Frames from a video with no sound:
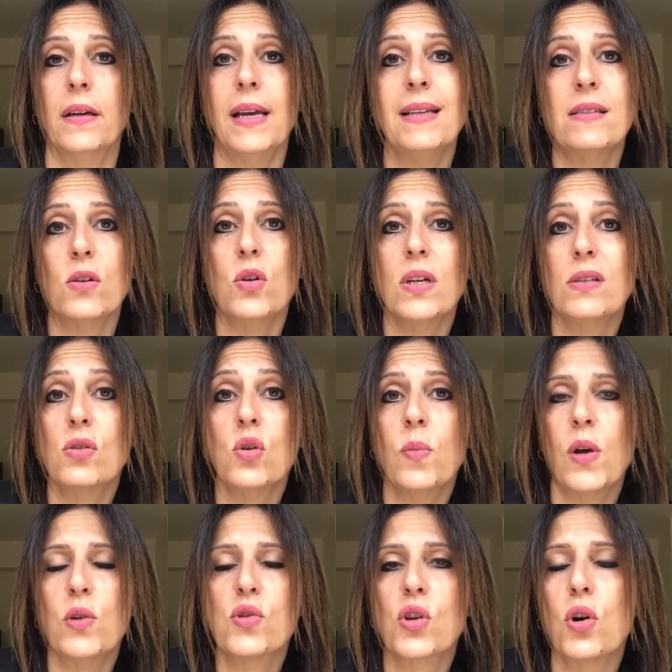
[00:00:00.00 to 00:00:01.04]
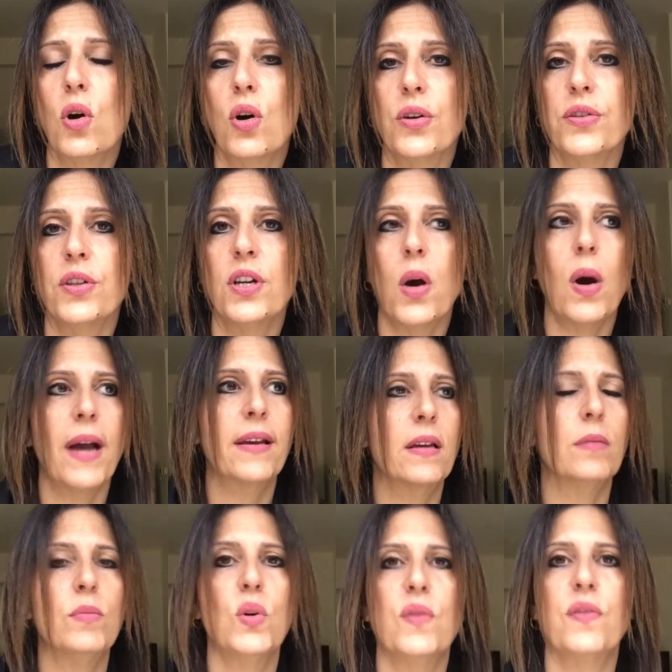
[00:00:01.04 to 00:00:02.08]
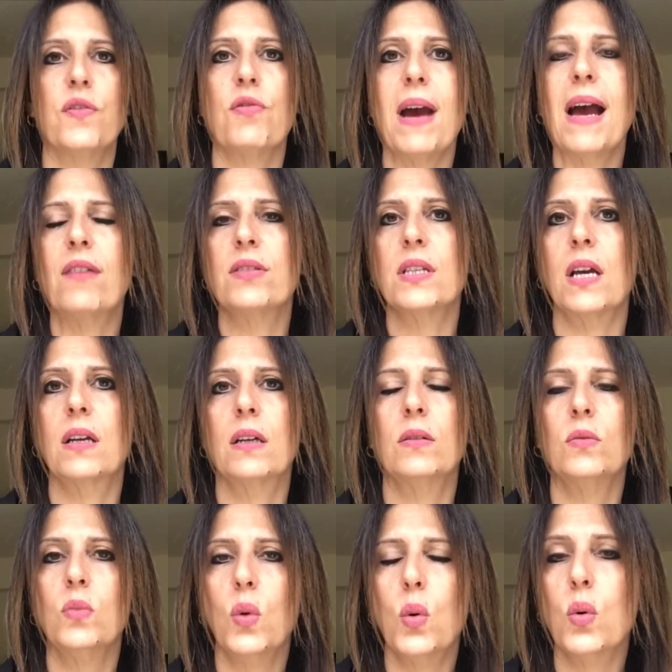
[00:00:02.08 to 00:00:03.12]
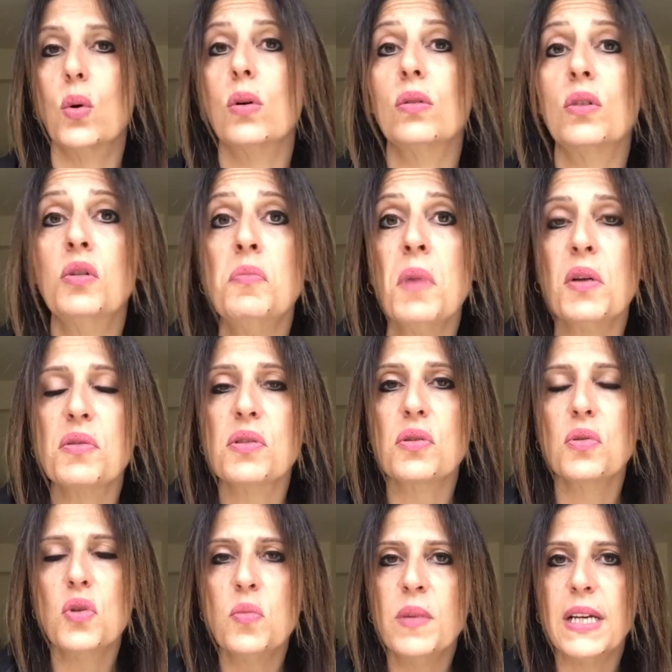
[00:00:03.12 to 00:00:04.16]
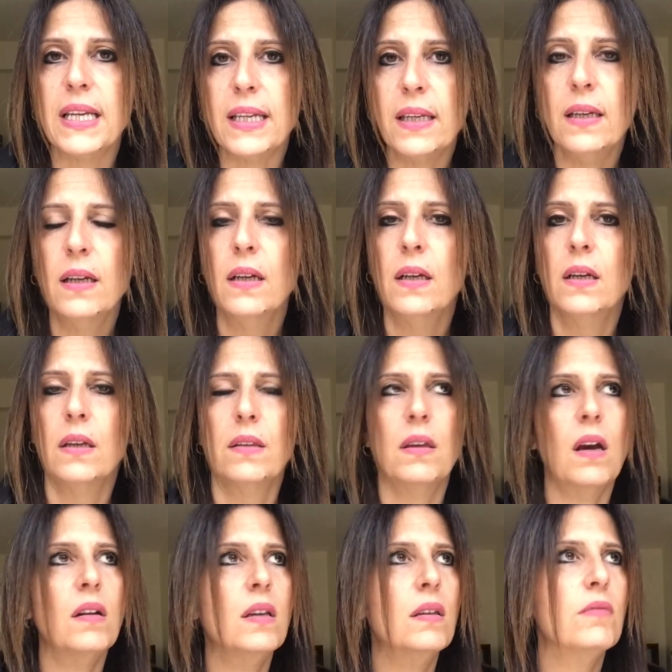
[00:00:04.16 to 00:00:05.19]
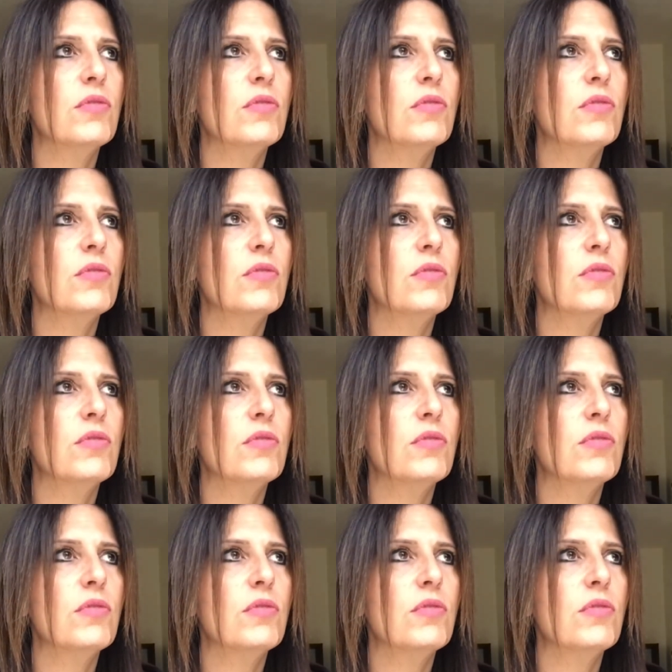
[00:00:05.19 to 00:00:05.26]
It's almost gone. You know, I can move around, I can walk almost normally. The only